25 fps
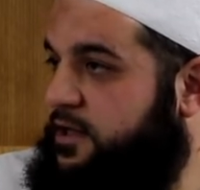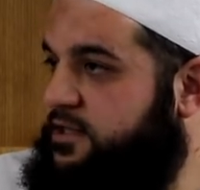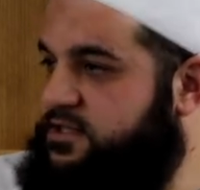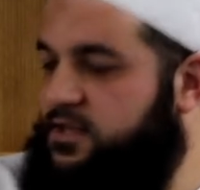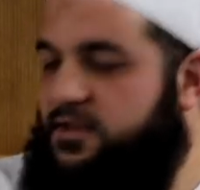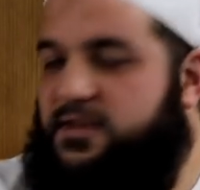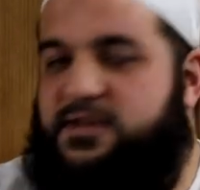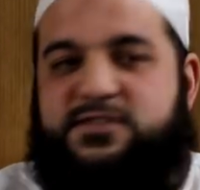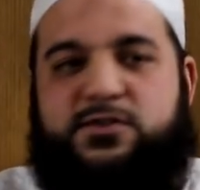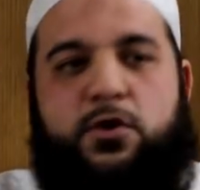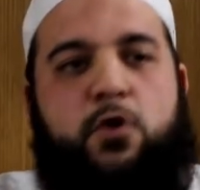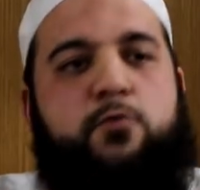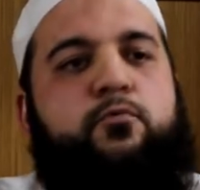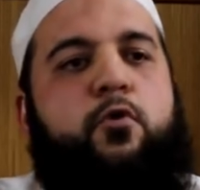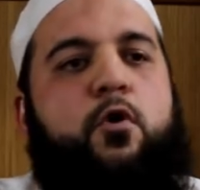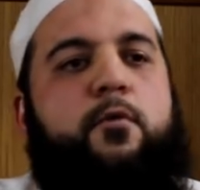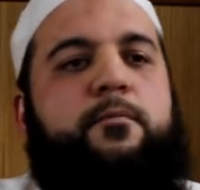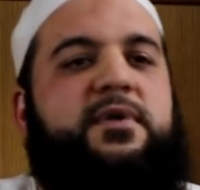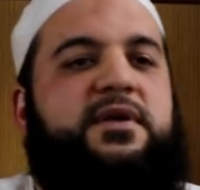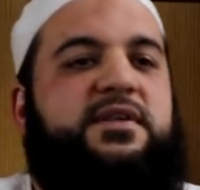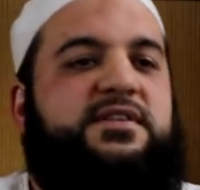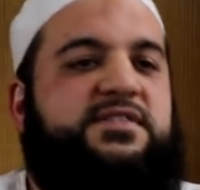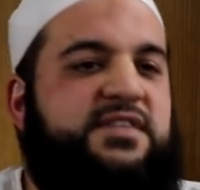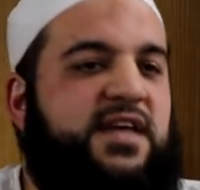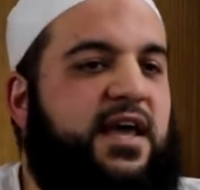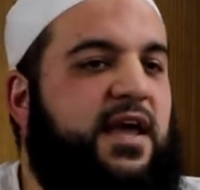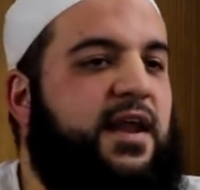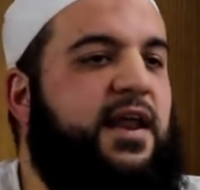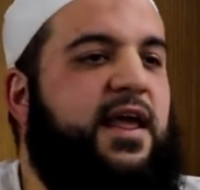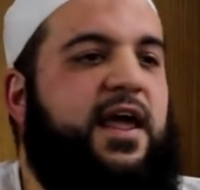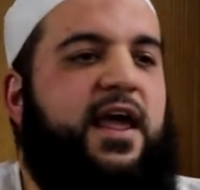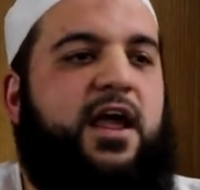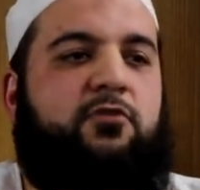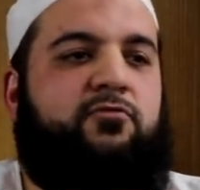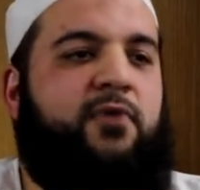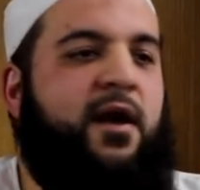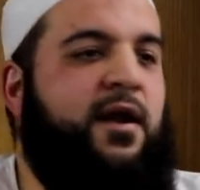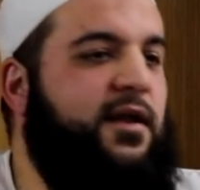So there's no point in me sitting
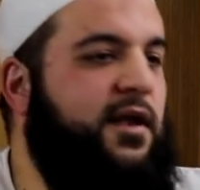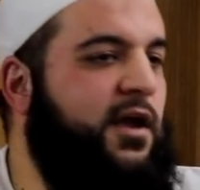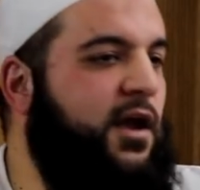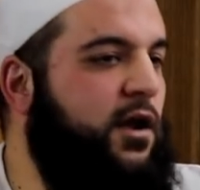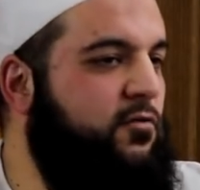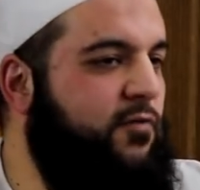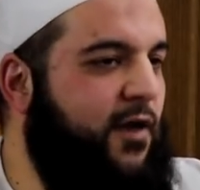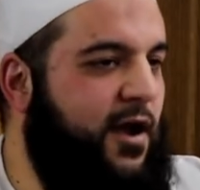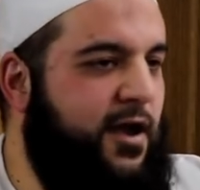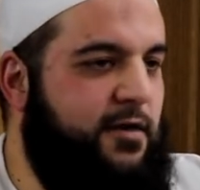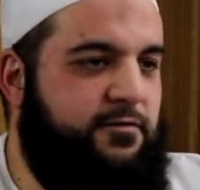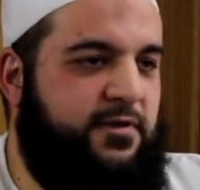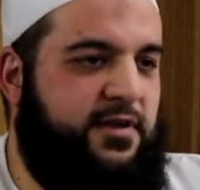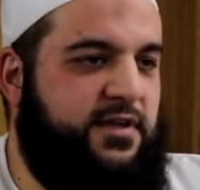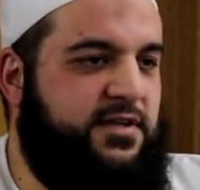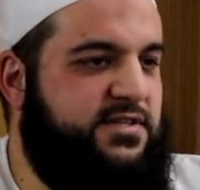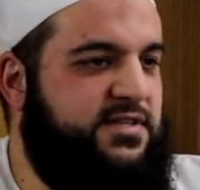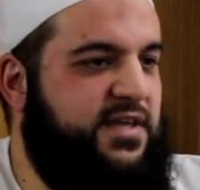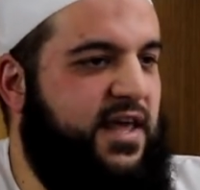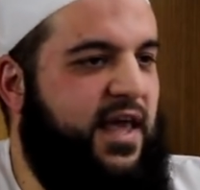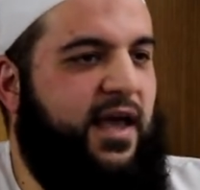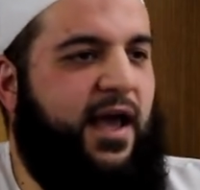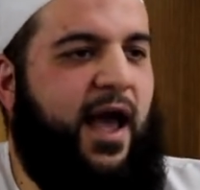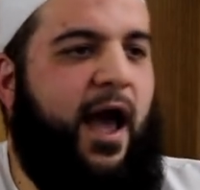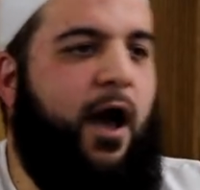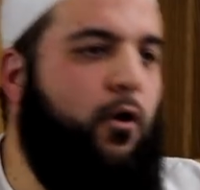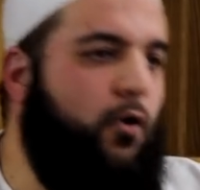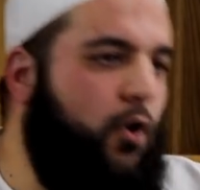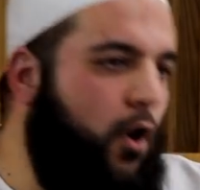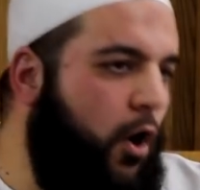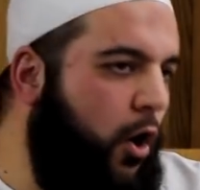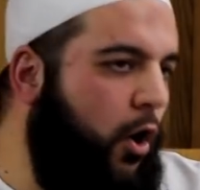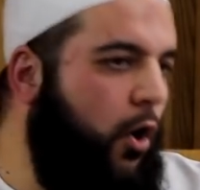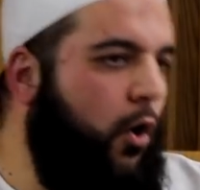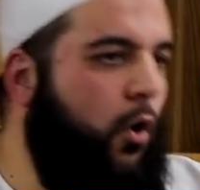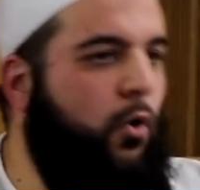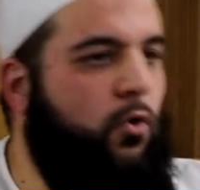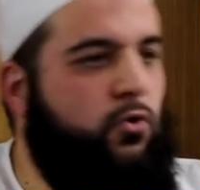here ranting and raving, saying
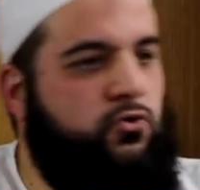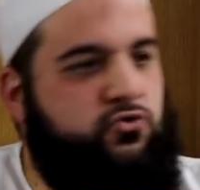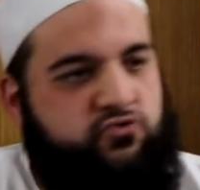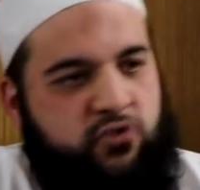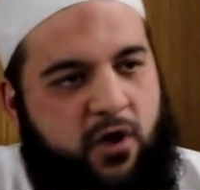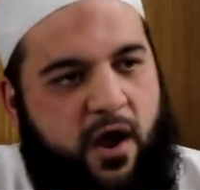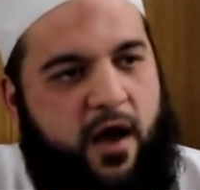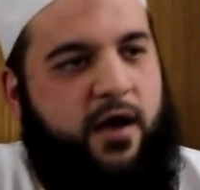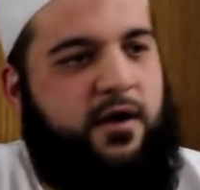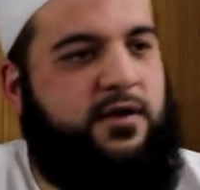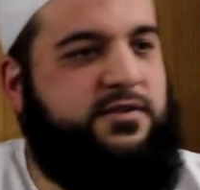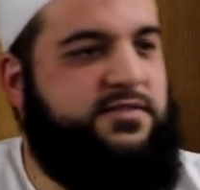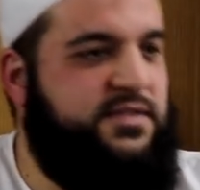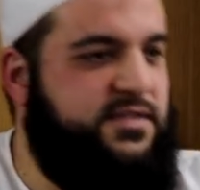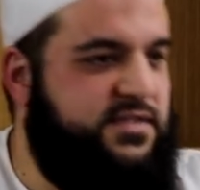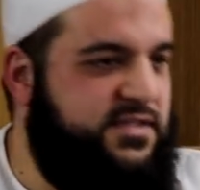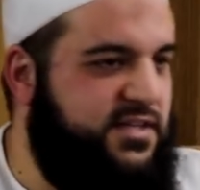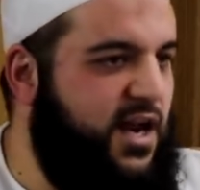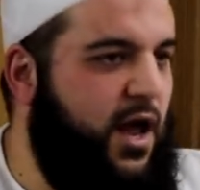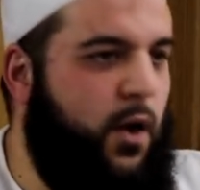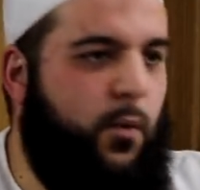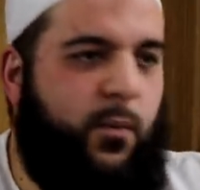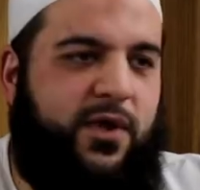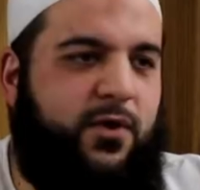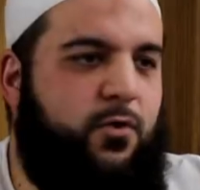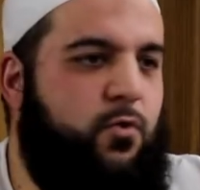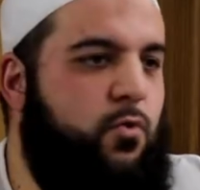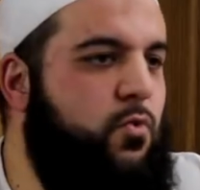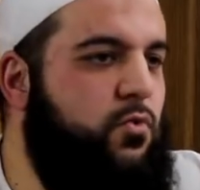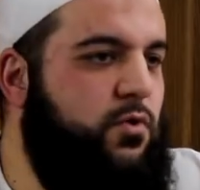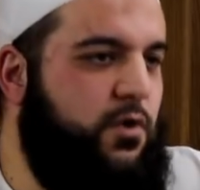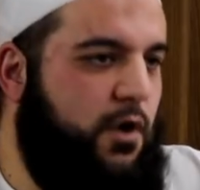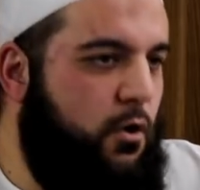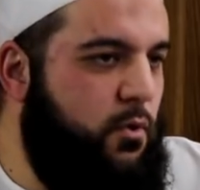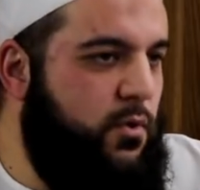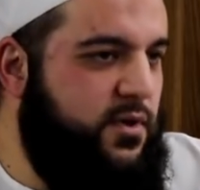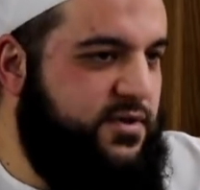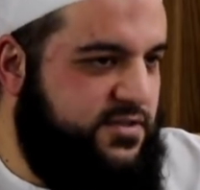alcohol, drugs, and zina. We
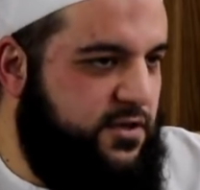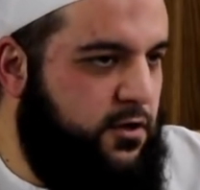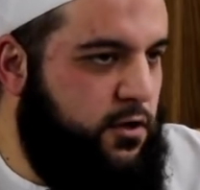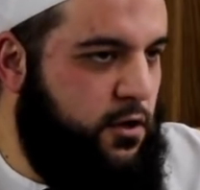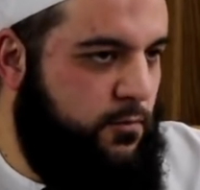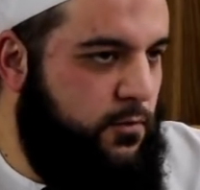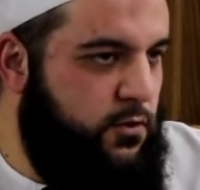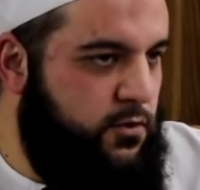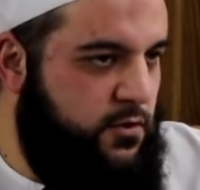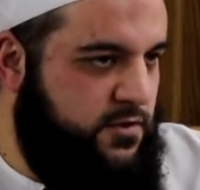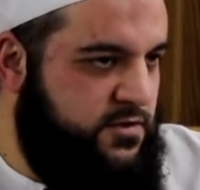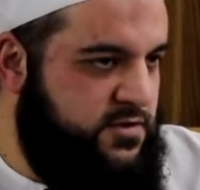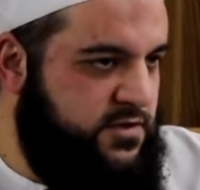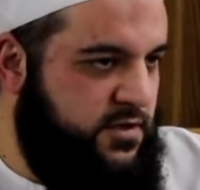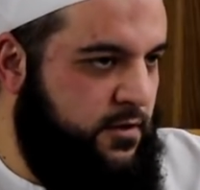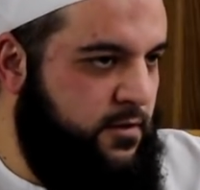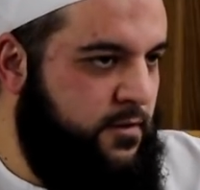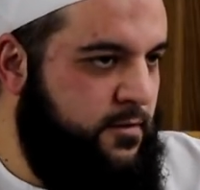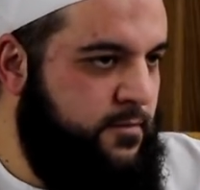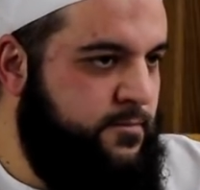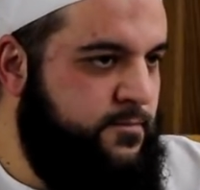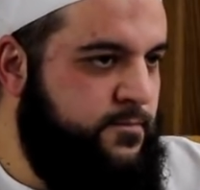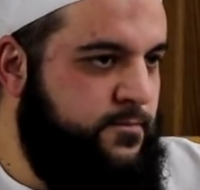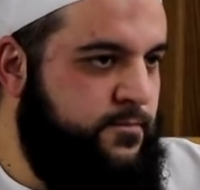all know as a community.